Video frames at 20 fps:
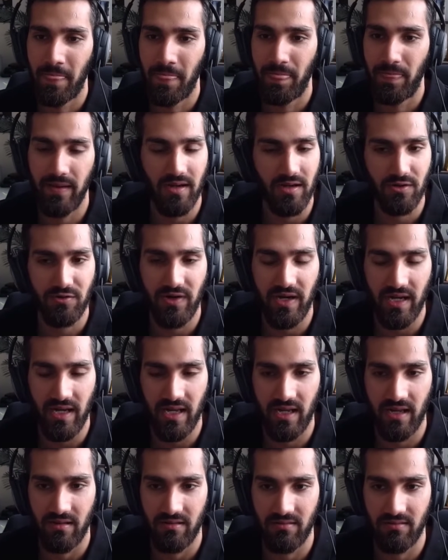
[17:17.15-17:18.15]
They're
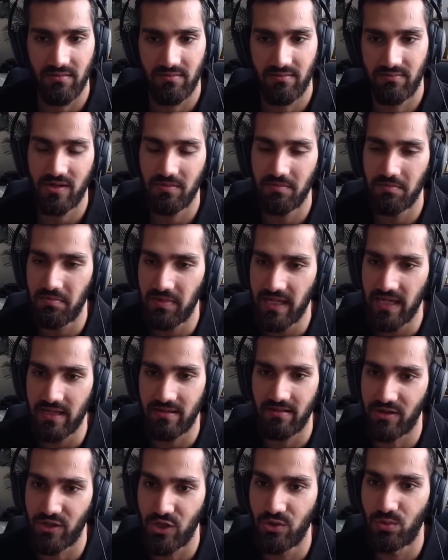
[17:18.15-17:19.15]
creating complete
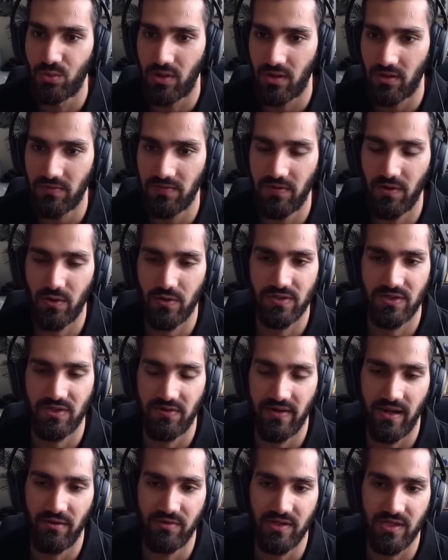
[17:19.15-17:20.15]
new workflows
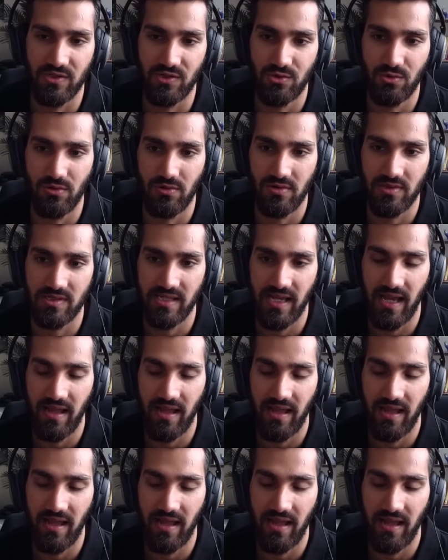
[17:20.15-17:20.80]
around these tools,